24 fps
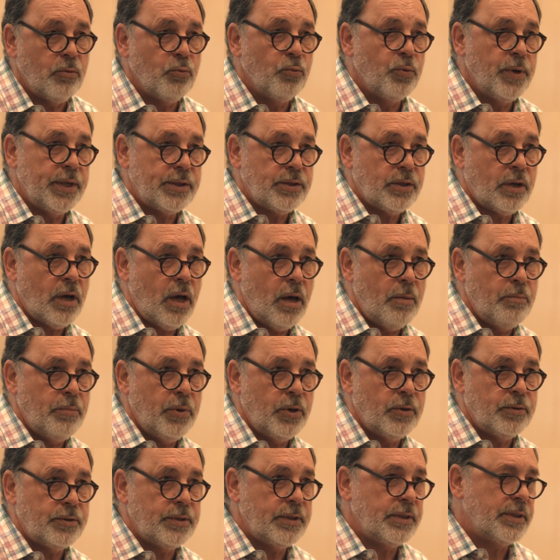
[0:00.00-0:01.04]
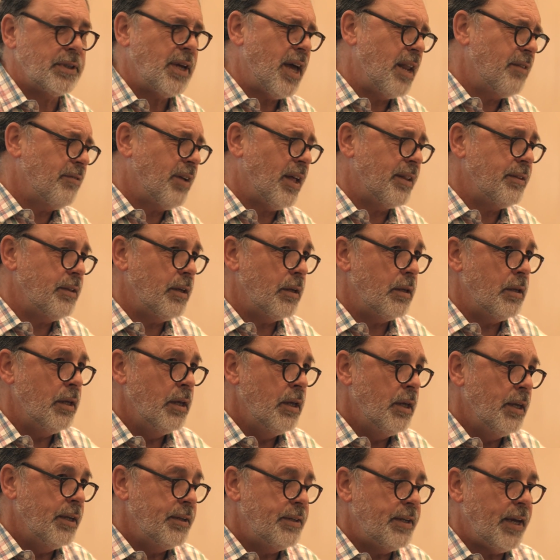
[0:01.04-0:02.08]
rich compost. It's kind of got
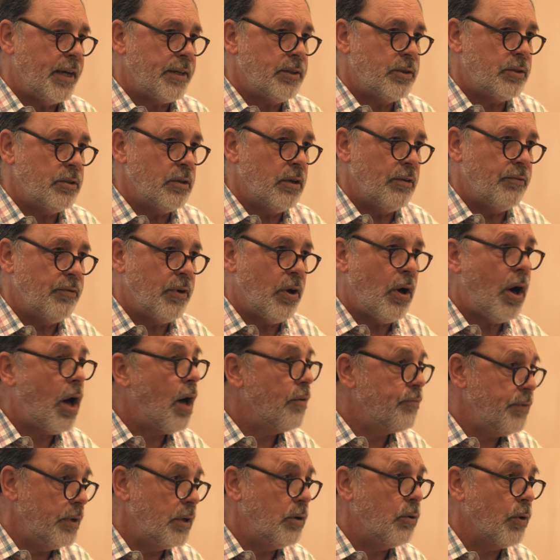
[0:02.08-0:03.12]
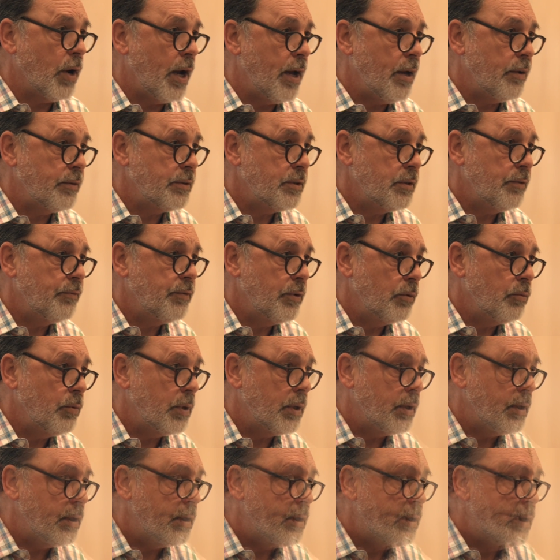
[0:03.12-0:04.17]
the texture of coffee grounds, if you
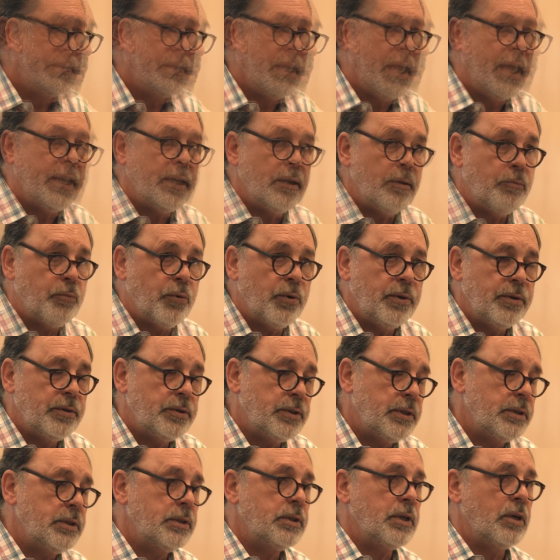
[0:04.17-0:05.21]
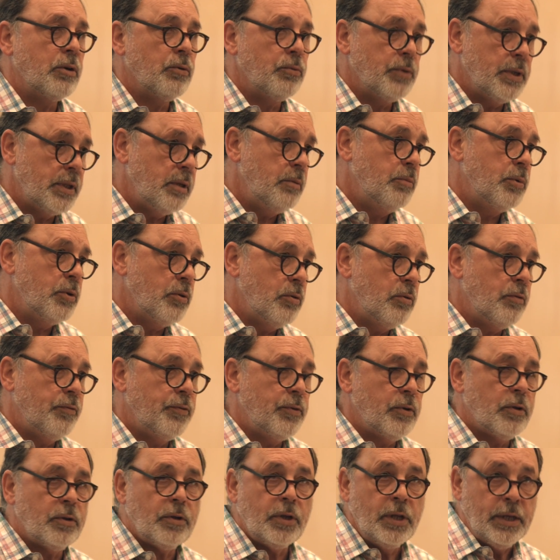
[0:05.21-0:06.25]
will. And it produces a really
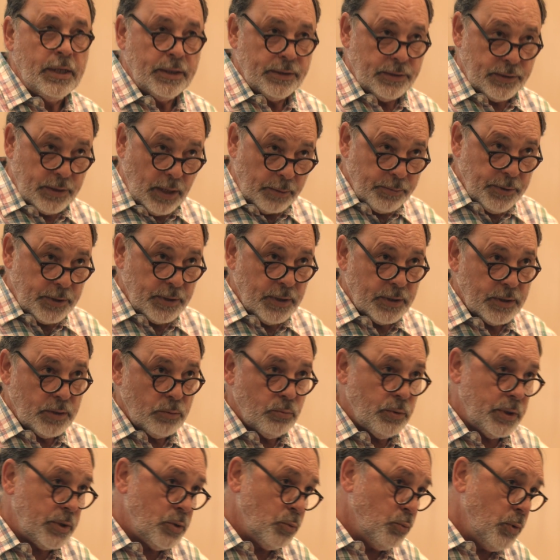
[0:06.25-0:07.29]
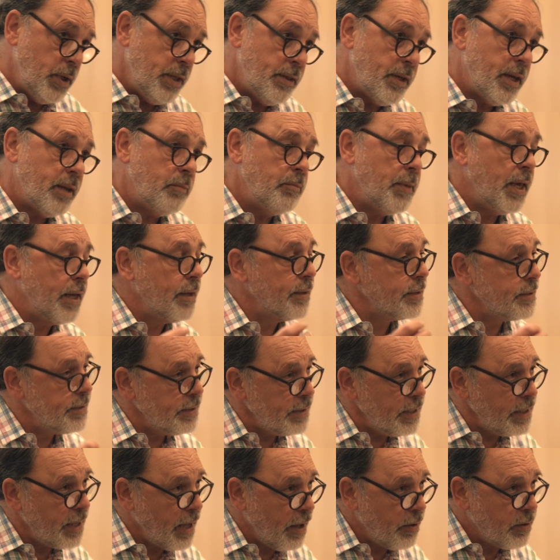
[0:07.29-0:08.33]
beautiful substance, which we then make a
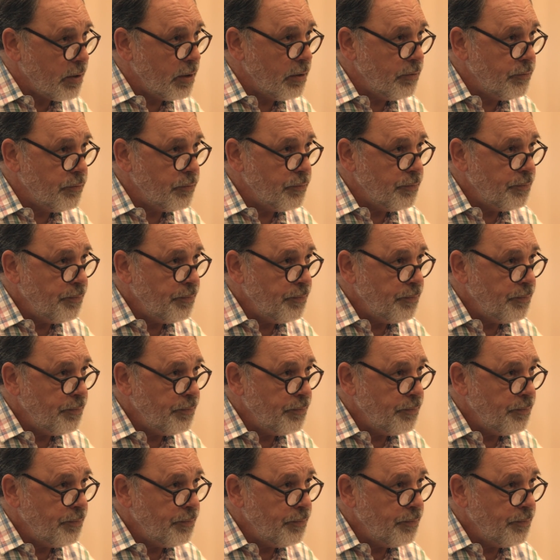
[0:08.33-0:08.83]
tea out of,